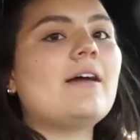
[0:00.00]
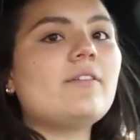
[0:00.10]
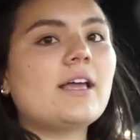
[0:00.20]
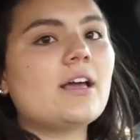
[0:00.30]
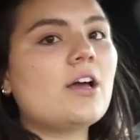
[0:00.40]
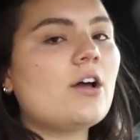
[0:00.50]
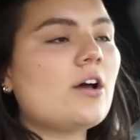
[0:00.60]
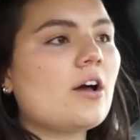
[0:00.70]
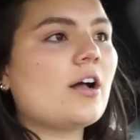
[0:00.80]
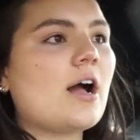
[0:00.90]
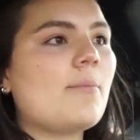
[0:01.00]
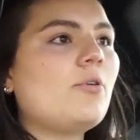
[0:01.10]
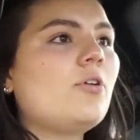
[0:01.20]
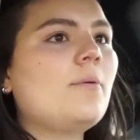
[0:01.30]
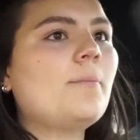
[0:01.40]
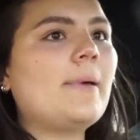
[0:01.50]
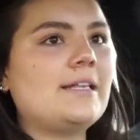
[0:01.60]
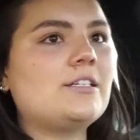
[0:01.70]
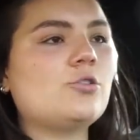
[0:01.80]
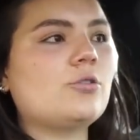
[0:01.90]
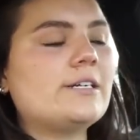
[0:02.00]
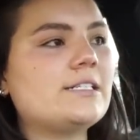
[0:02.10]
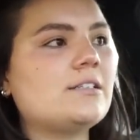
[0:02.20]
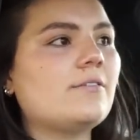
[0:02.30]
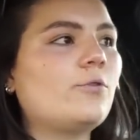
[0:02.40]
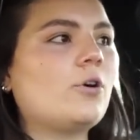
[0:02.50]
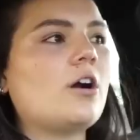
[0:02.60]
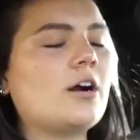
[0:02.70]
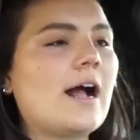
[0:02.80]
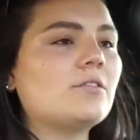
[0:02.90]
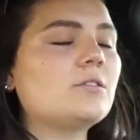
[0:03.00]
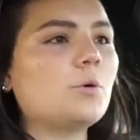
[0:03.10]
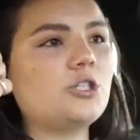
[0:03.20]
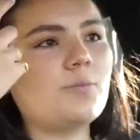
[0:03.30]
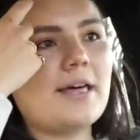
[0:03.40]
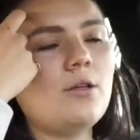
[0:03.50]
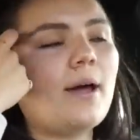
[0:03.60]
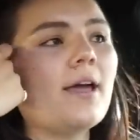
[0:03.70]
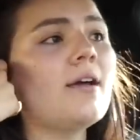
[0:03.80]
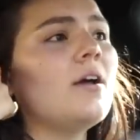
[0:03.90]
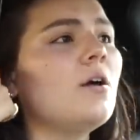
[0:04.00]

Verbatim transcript: I have like a couple mandatories for our house, which by the way,